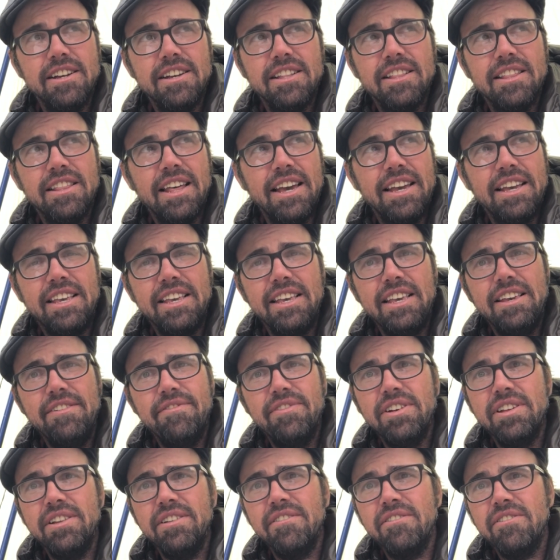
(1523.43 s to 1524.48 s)
Like
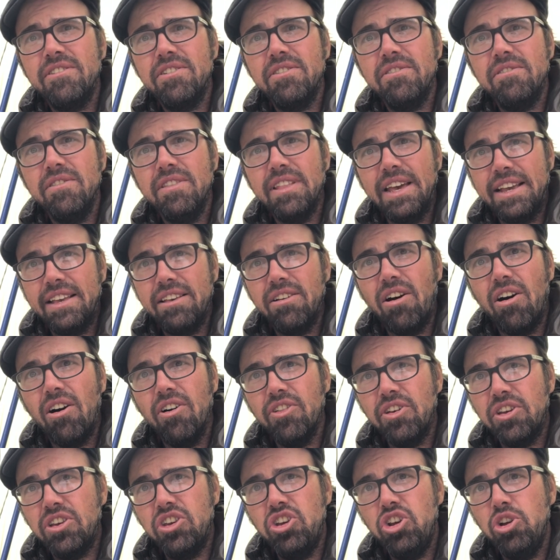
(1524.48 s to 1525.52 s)
even like all
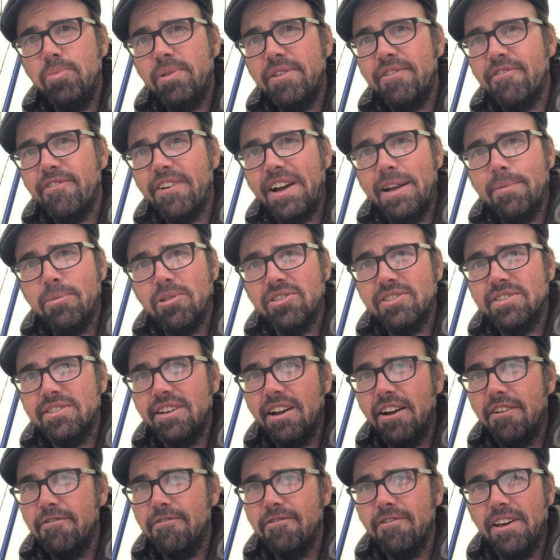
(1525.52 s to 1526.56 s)
the Cuban fiber
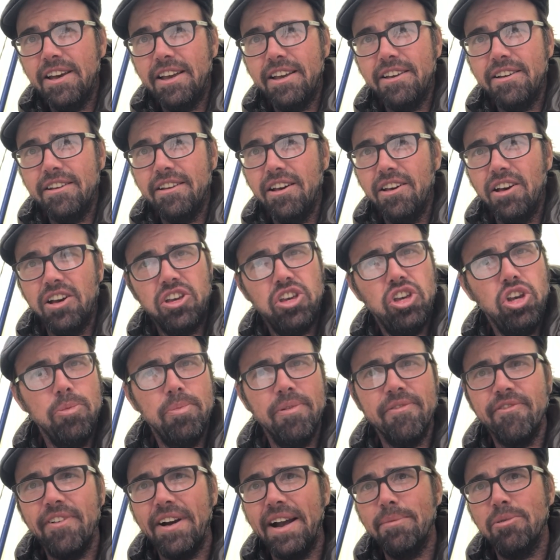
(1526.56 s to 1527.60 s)
stuff, like a
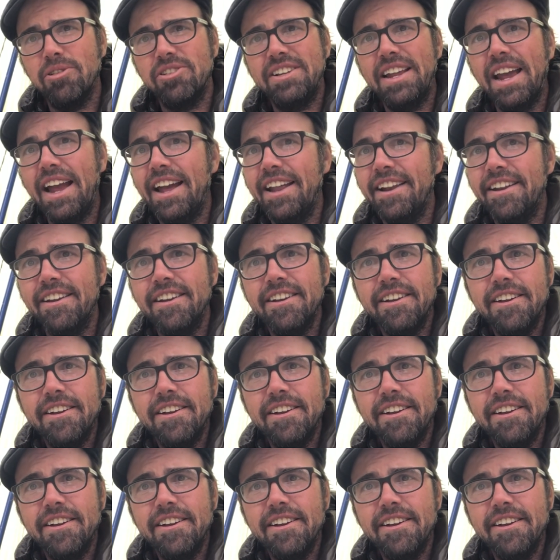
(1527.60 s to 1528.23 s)
Cuban fiber tent,